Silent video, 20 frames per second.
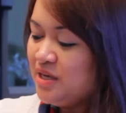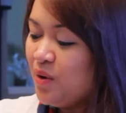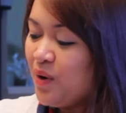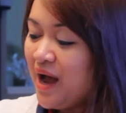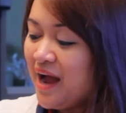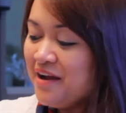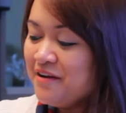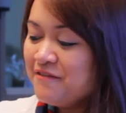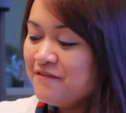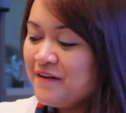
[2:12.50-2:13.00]

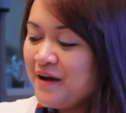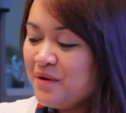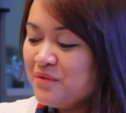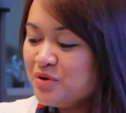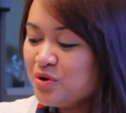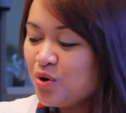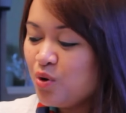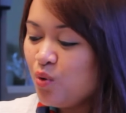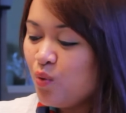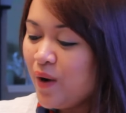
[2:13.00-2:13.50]
So I
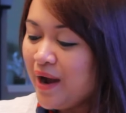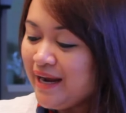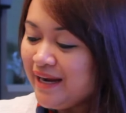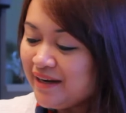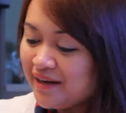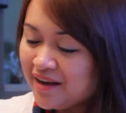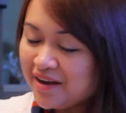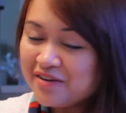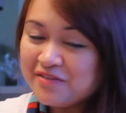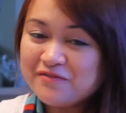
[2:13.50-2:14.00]
found
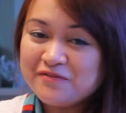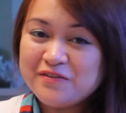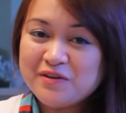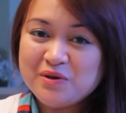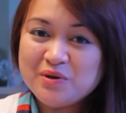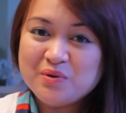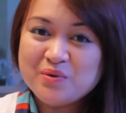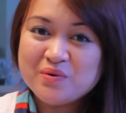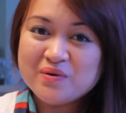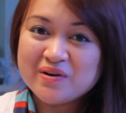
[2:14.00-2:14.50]
quite a
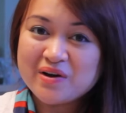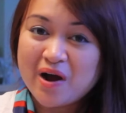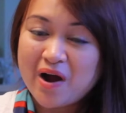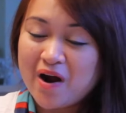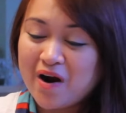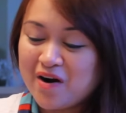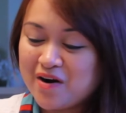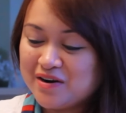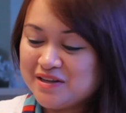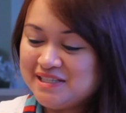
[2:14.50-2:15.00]
few
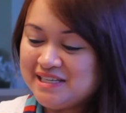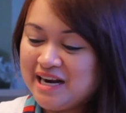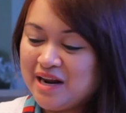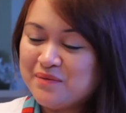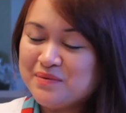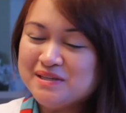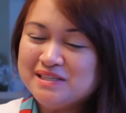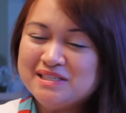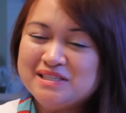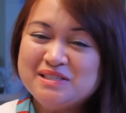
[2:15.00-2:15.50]
cards and
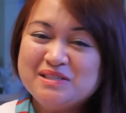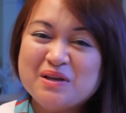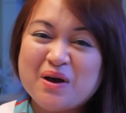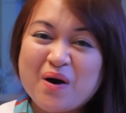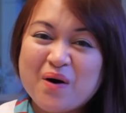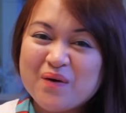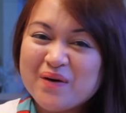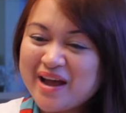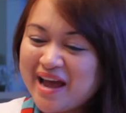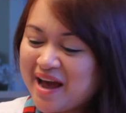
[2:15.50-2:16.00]
I was
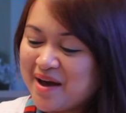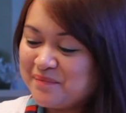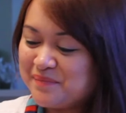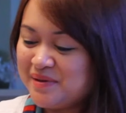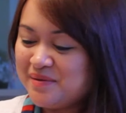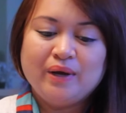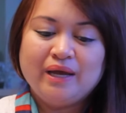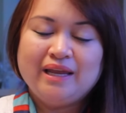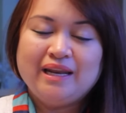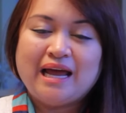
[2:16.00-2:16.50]
so
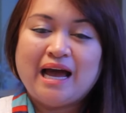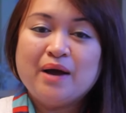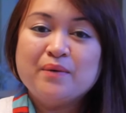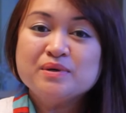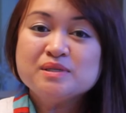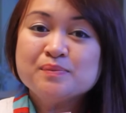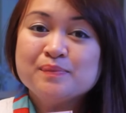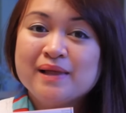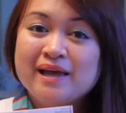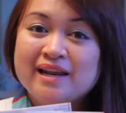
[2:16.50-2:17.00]
happy. When I
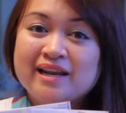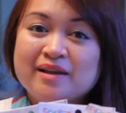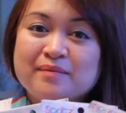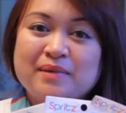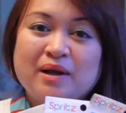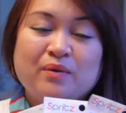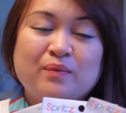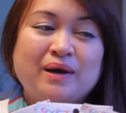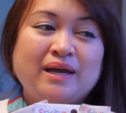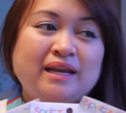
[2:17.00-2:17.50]
was
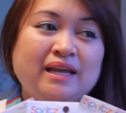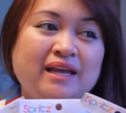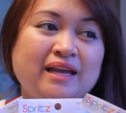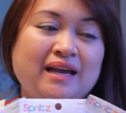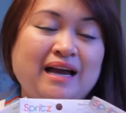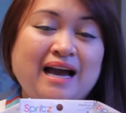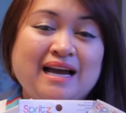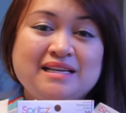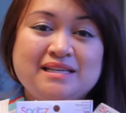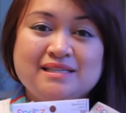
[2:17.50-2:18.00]
planning my
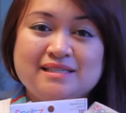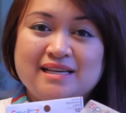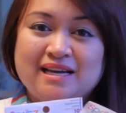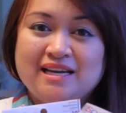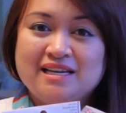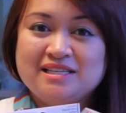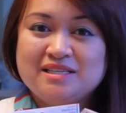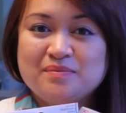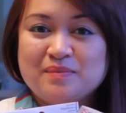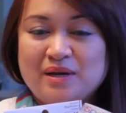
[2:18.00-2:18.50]
wedding, I
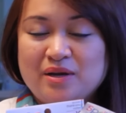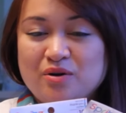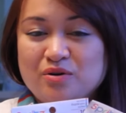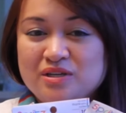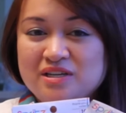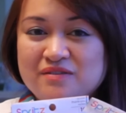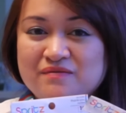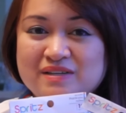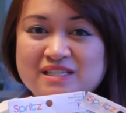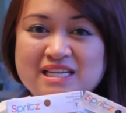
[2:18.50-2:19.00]
designed my
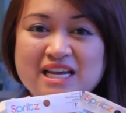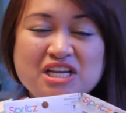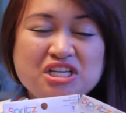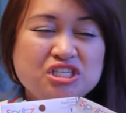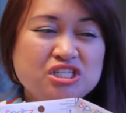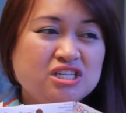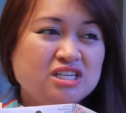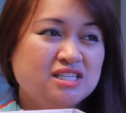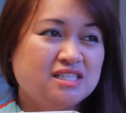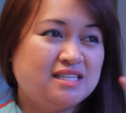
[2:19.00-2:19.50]
own
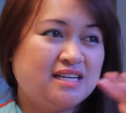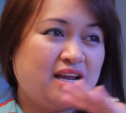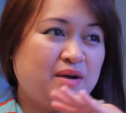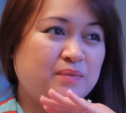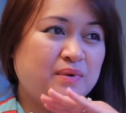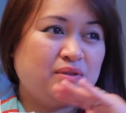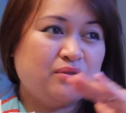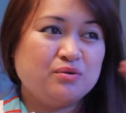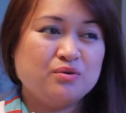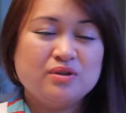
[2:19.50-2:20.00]
invitations and
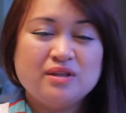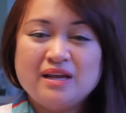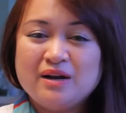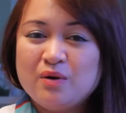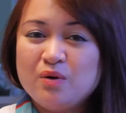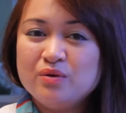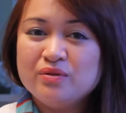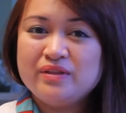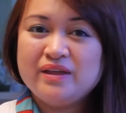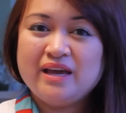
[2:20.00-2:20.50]
I went through
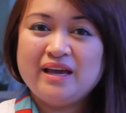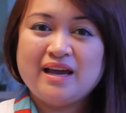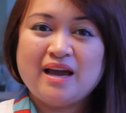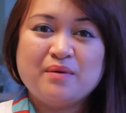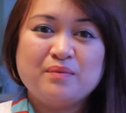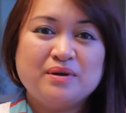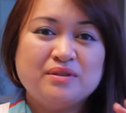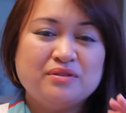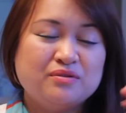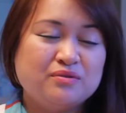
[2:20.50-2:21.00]
that whole thing.
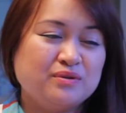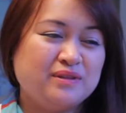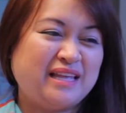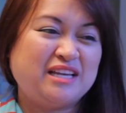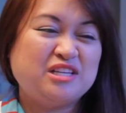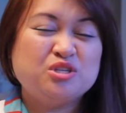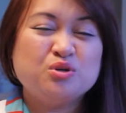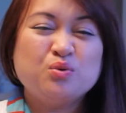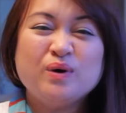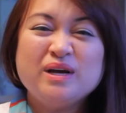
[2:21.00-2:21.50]
I went through
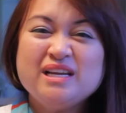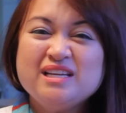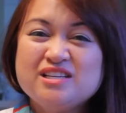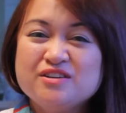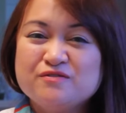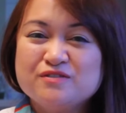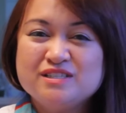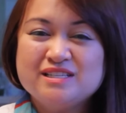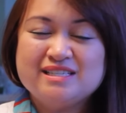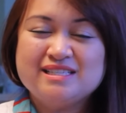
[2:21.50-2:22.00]
like twenty
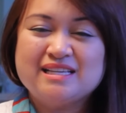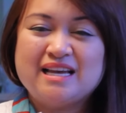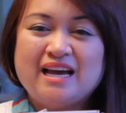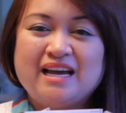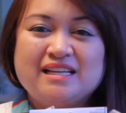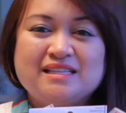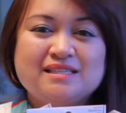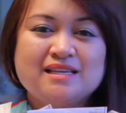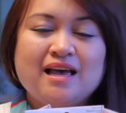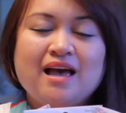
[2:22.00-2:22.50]
different
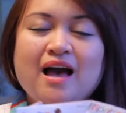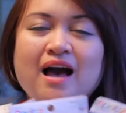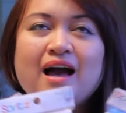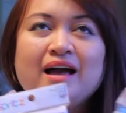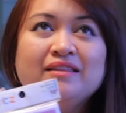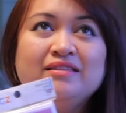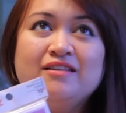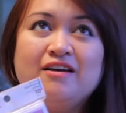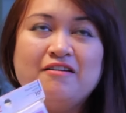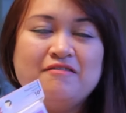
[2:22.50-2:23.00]
designs.
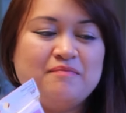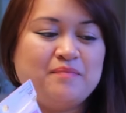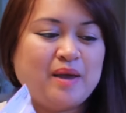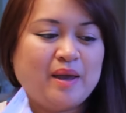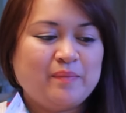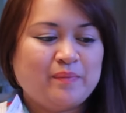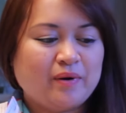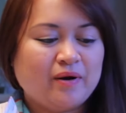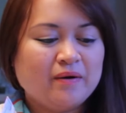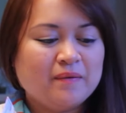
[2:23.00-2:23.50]
I love
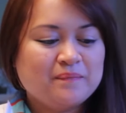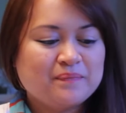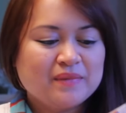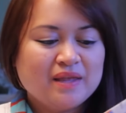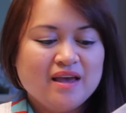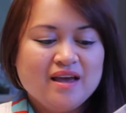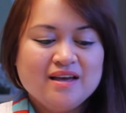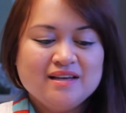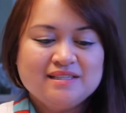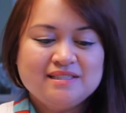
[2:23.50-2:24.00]
paper.
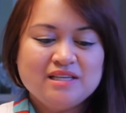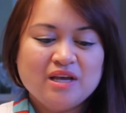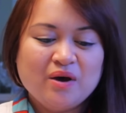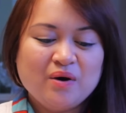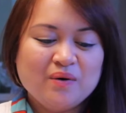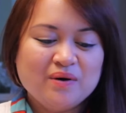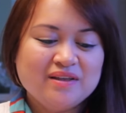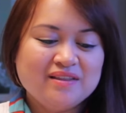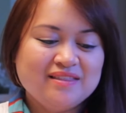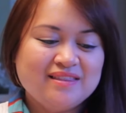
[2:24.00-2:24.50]

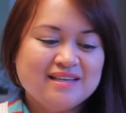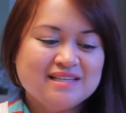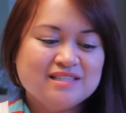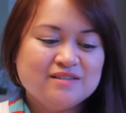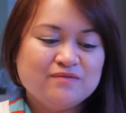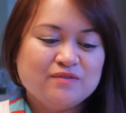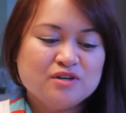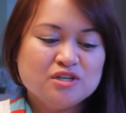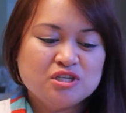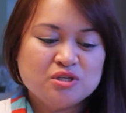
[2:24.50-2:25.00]
So
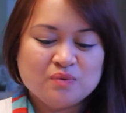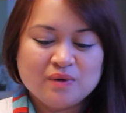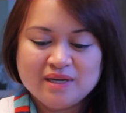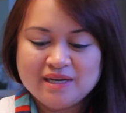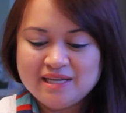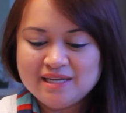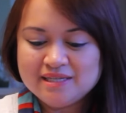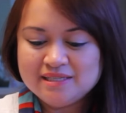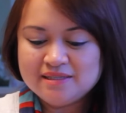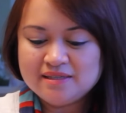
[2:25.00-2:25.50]
this first
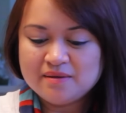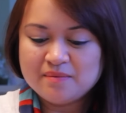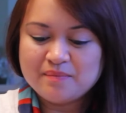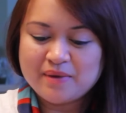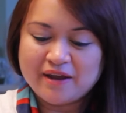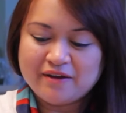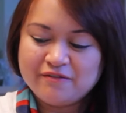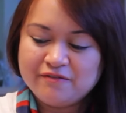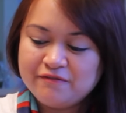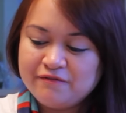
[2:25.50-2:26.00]
one is
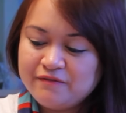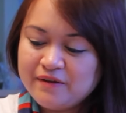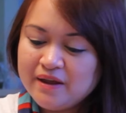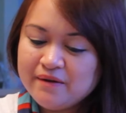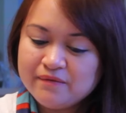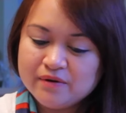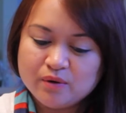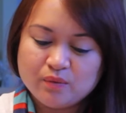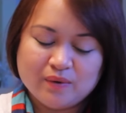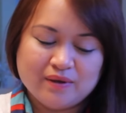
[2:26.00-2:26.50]
my
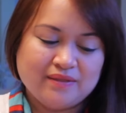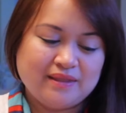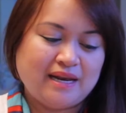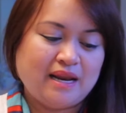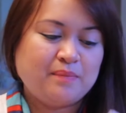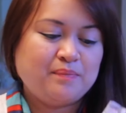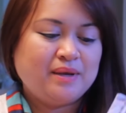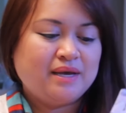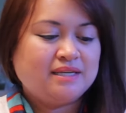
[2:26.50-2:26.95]
favorite one that I